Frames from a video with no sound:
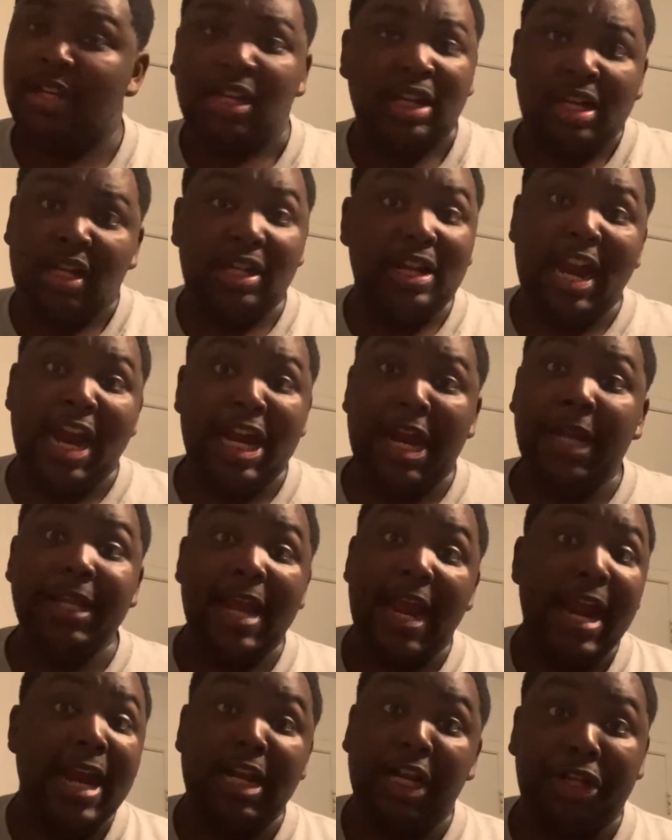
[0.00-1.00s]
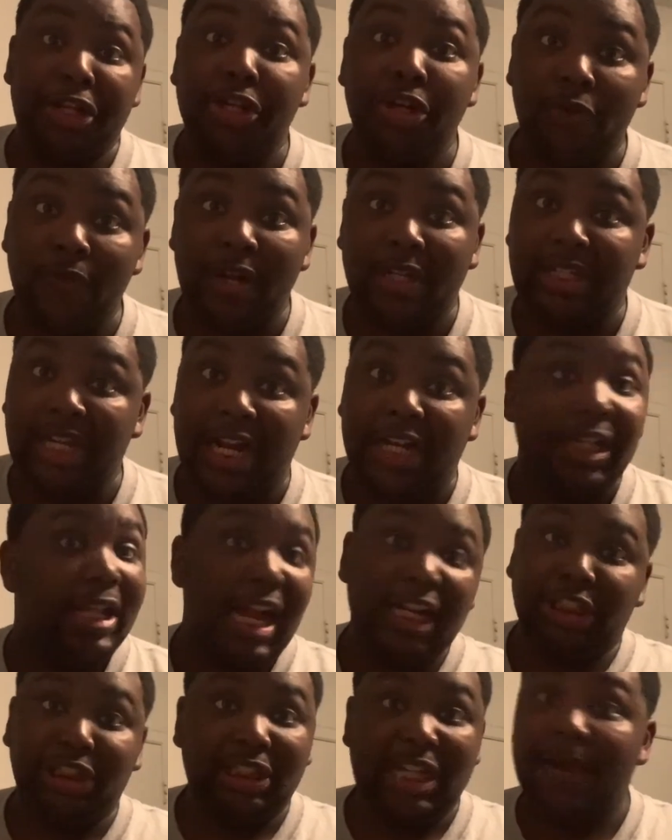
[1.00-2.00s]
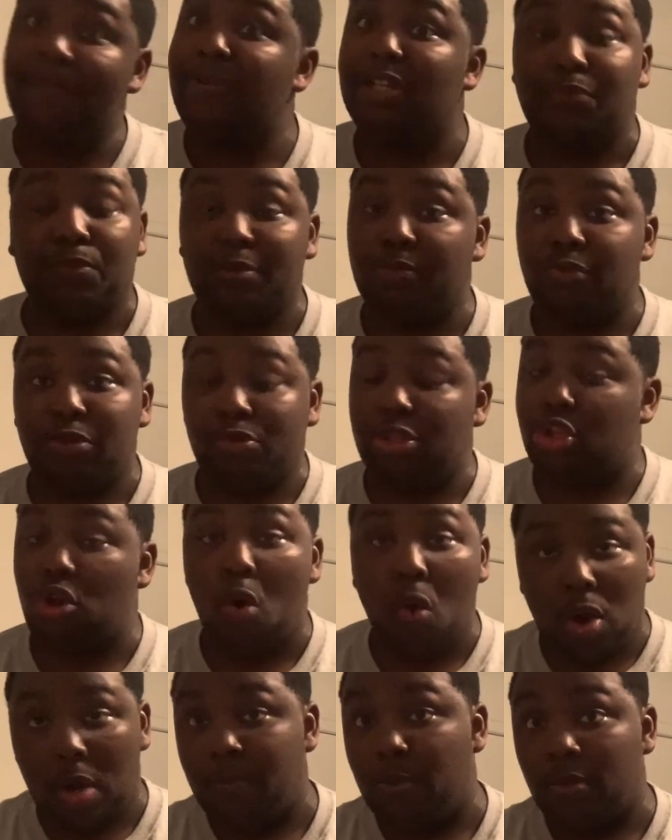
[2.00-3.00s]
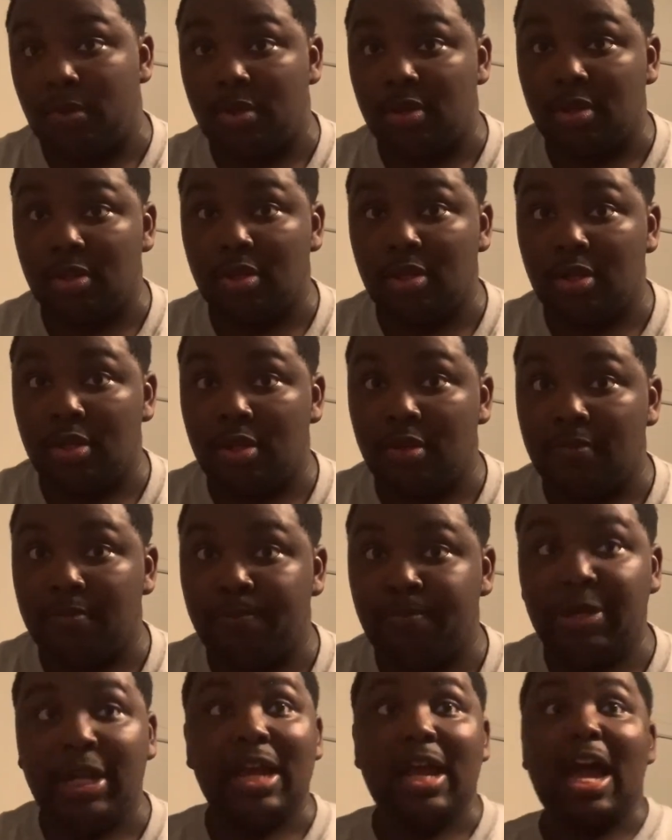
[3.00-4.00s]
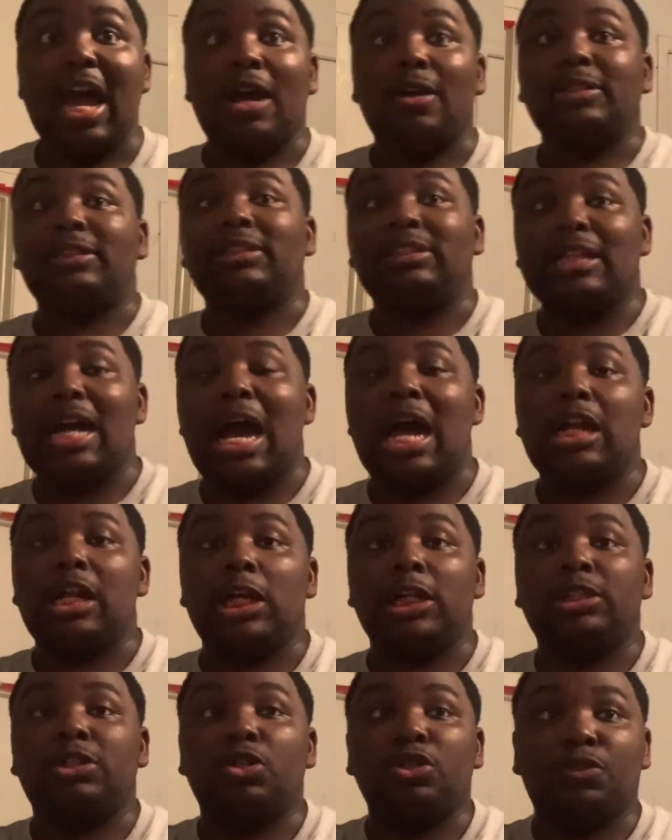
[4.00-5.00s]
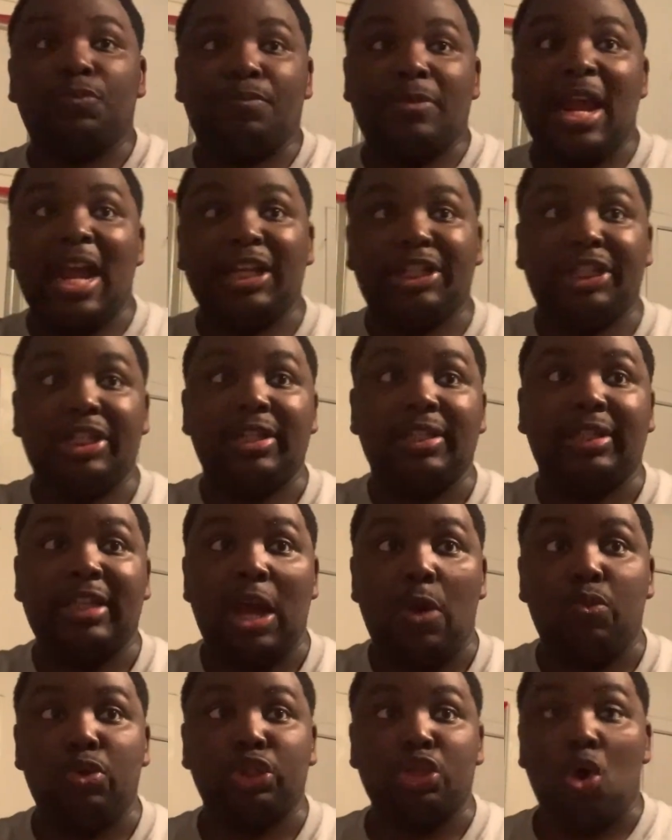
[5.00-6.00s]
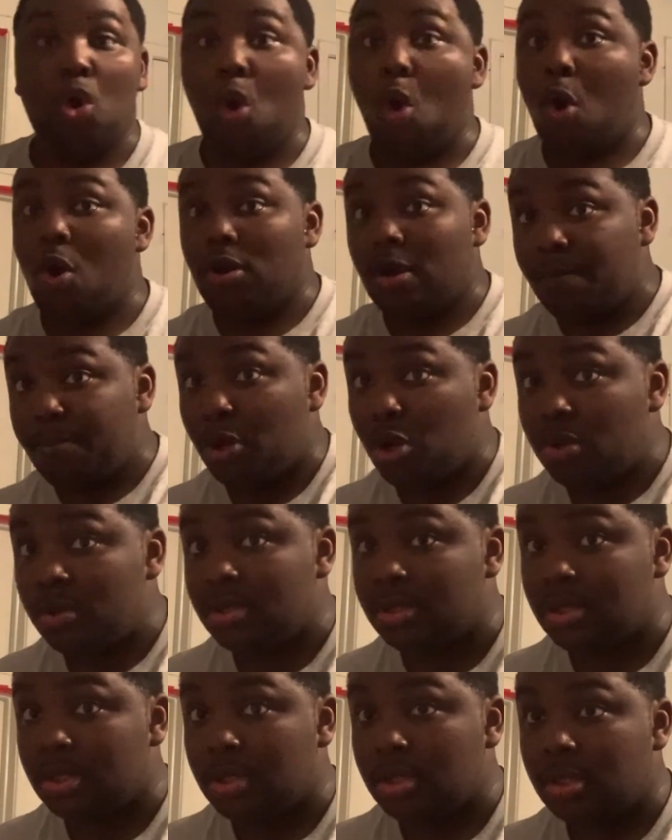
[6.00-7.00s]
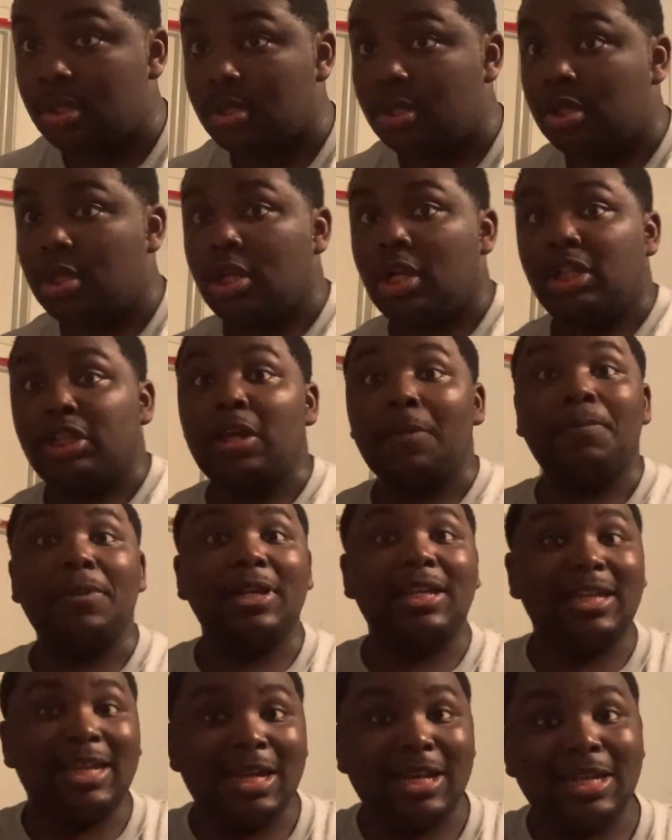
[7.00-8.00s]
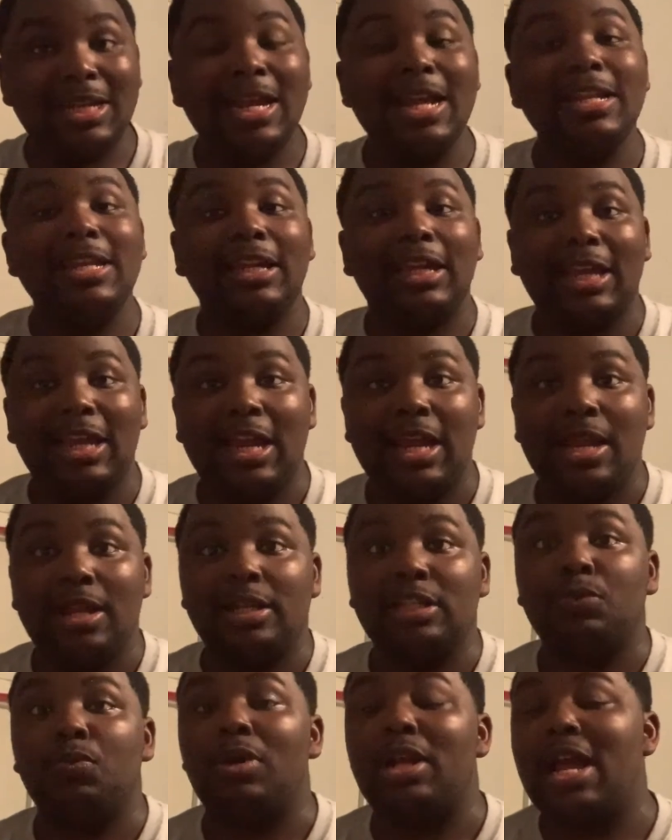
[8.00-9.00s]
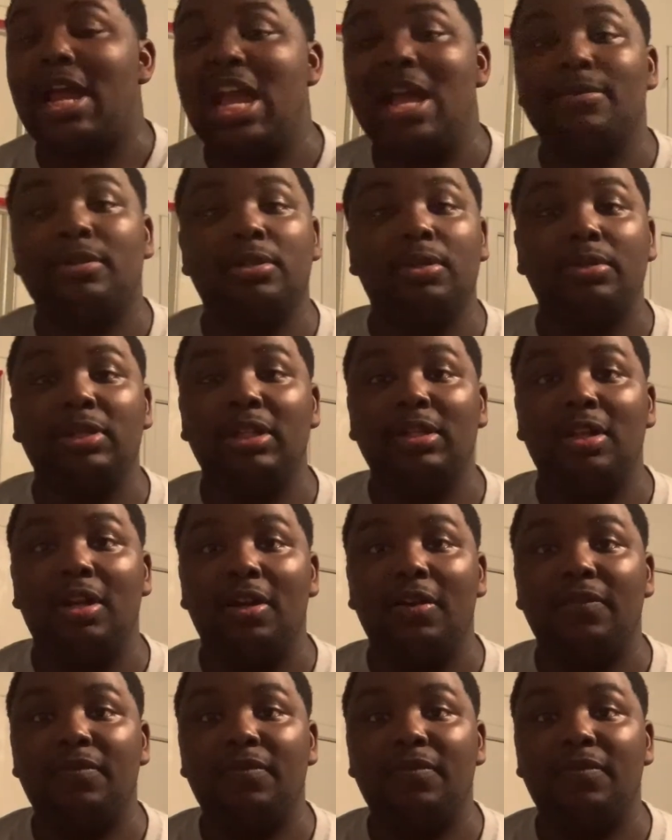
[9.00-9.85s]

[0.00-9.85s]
That ain't nothing new right there. Clash of Champions was horrible. But outside of those matches that was horrible, the beginning and the end is what I absolutely love.